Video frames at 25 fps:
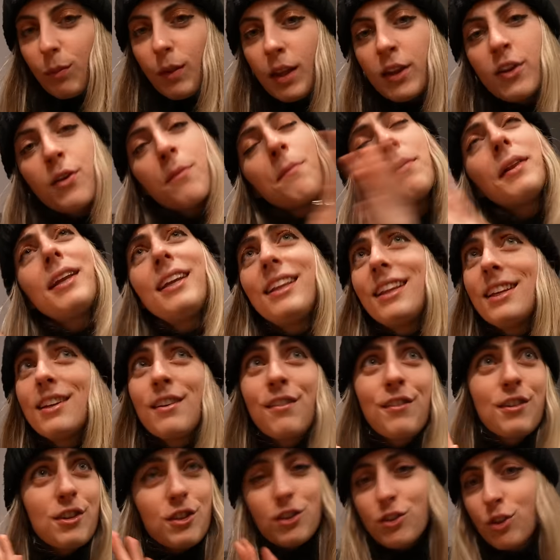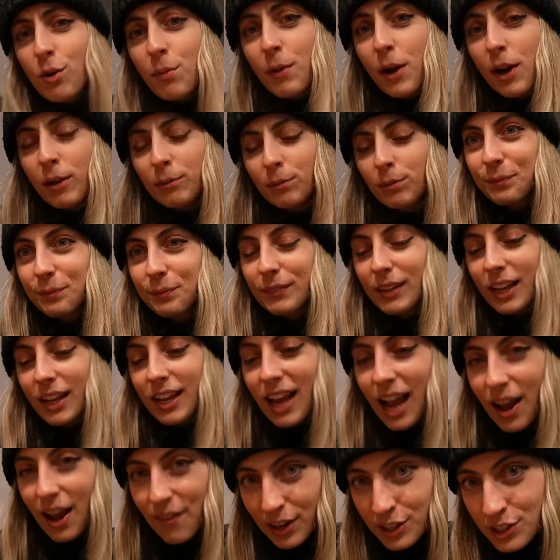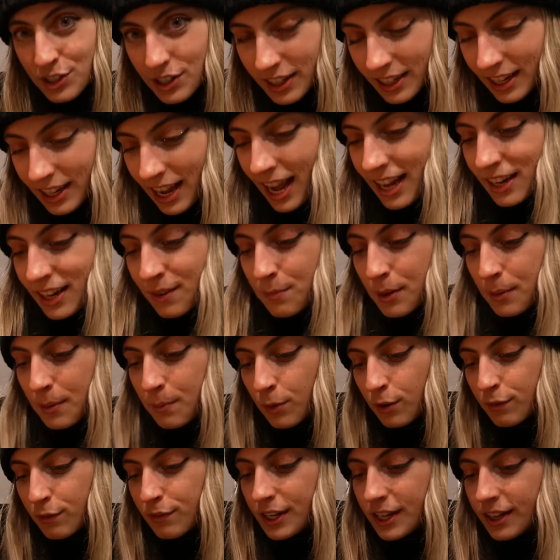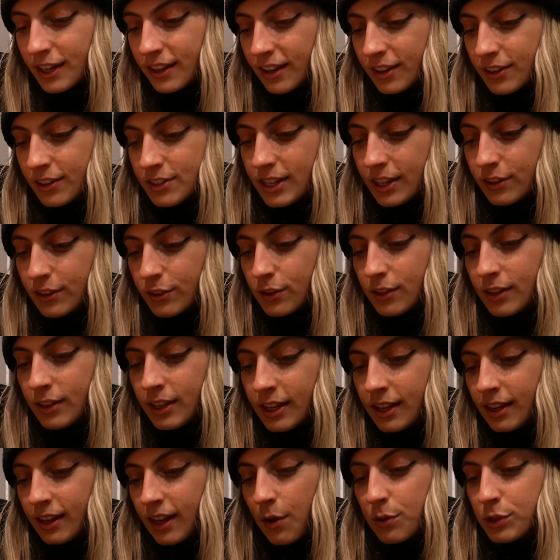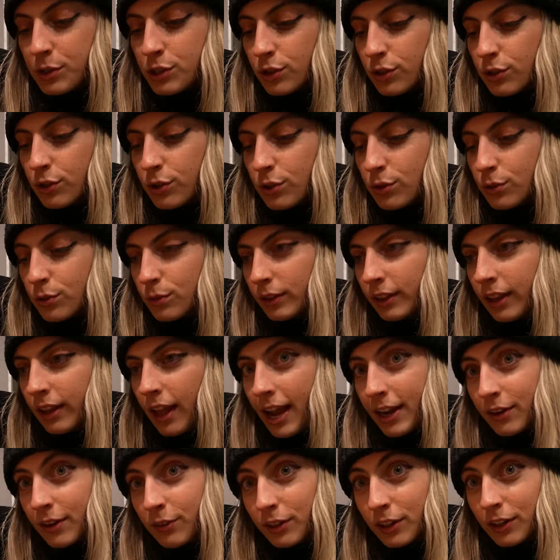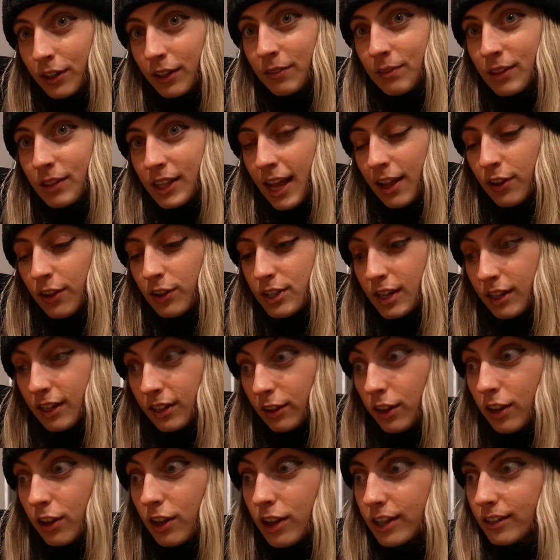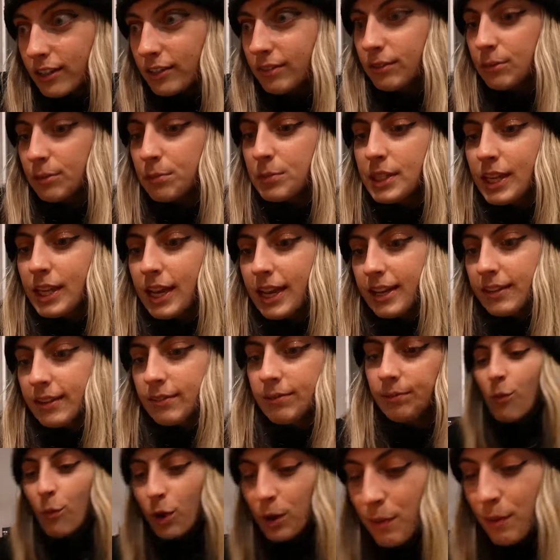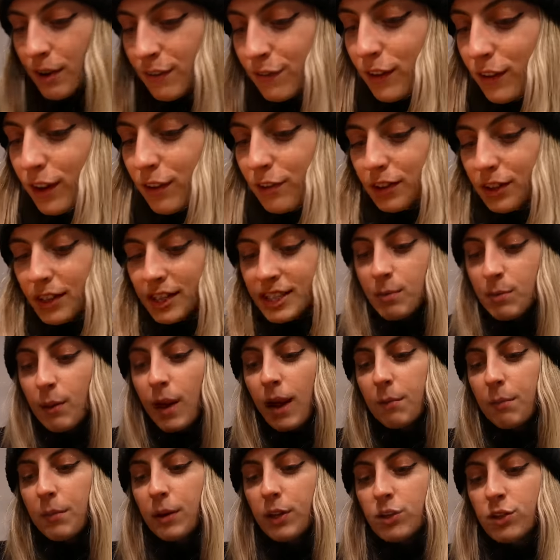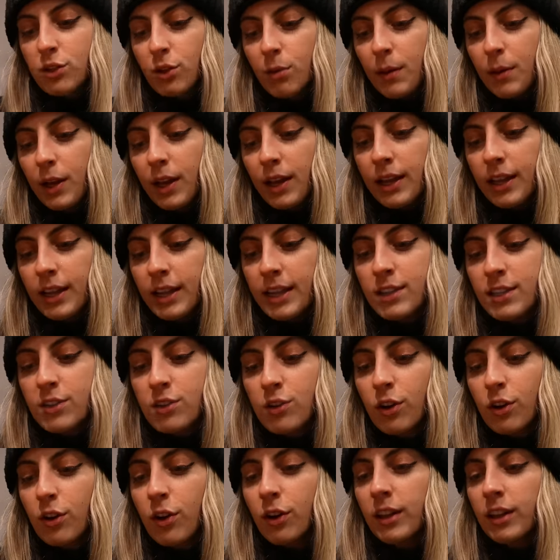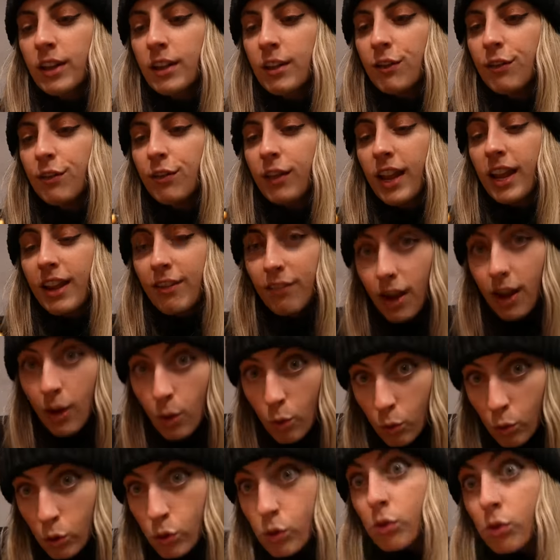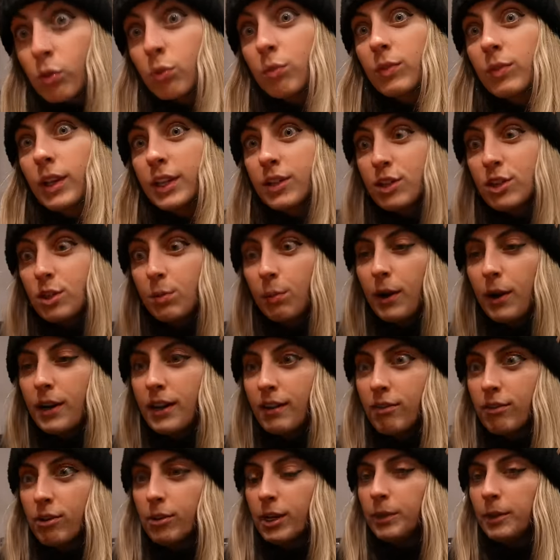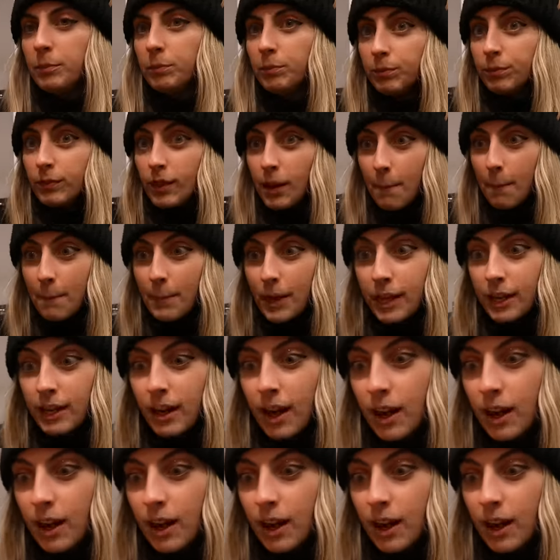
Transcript: Completely different to soba. I'm actually gonna add a bit more vinegar because I don't think, I was too light on it, but that looks like a lot. I'm scared. One of my favorite things about abura soba is not only the flavor, ooh, that just sprayed everywhere, but